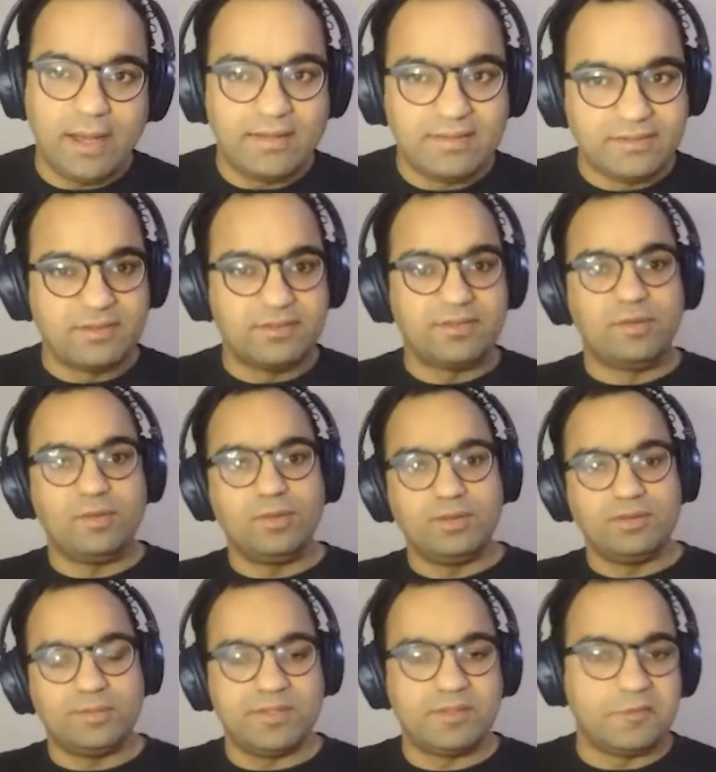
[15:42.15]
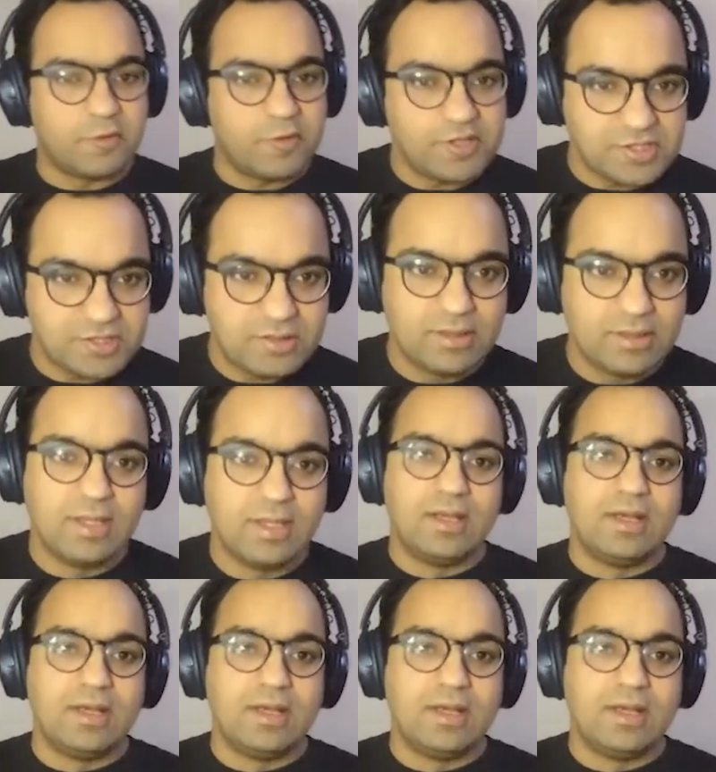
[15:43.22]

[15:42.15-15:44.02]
answers to a specific question.